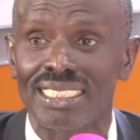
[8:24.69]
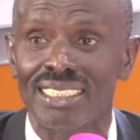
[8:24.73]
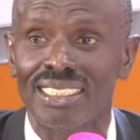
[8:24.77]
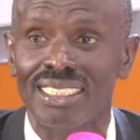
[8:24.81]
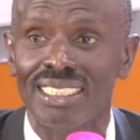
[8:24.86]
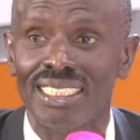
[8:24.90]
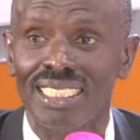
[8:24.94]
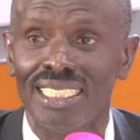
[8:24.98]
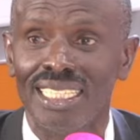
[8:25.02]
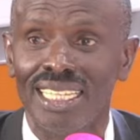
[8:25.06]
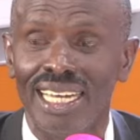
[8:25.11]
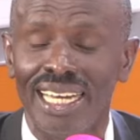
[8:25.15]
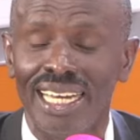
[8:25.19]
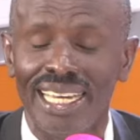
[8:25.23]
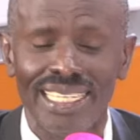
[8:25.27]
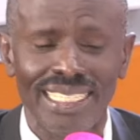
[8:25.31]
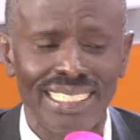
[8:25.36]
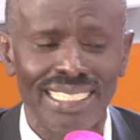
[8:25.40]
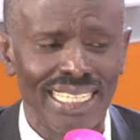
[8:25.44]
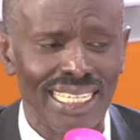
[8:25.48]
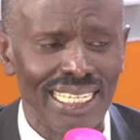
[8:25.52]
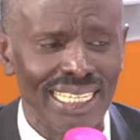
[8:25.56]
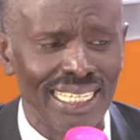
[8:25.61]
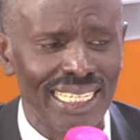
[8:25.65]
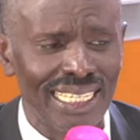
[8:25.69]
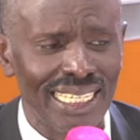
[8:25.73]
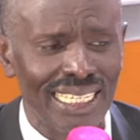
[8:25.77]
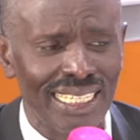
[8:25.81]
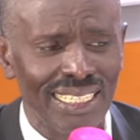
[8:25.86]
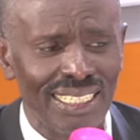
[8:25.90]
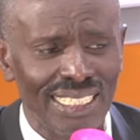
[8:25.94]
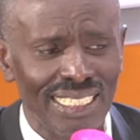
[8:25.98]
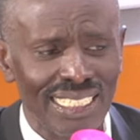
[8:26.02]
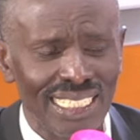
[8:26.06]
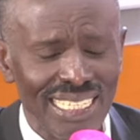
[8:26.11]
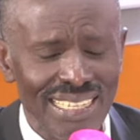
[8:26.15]
Why? And uh,
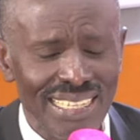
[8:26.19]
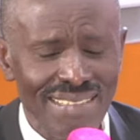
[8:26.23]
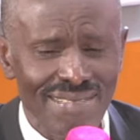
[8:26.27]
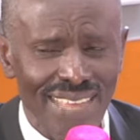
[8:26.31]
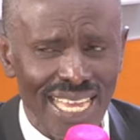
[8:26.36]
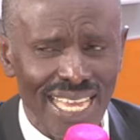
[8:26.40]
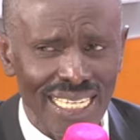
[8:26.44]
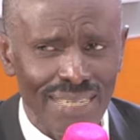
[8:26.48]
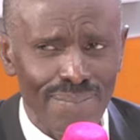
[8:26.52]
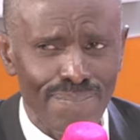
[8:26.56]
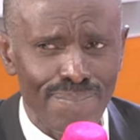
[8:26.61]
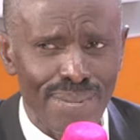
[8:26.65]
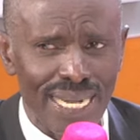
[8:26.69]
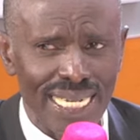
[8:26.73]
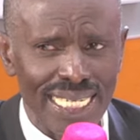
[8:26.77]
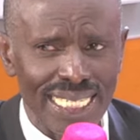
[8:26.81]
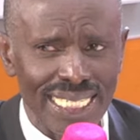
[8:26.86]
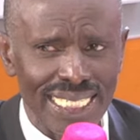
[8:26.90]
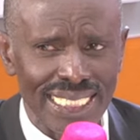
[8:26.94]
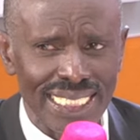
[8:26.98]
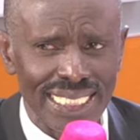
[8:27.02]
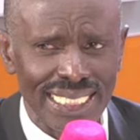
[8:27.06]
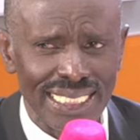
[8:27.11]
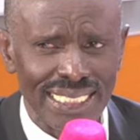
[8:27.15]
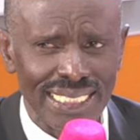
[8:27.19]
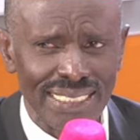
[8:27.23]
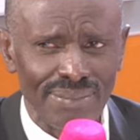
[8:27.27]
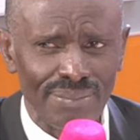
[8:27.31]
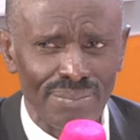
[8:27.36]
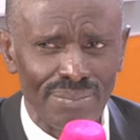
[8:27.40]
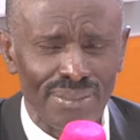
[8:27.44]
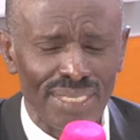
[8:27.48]
in that banding, mm.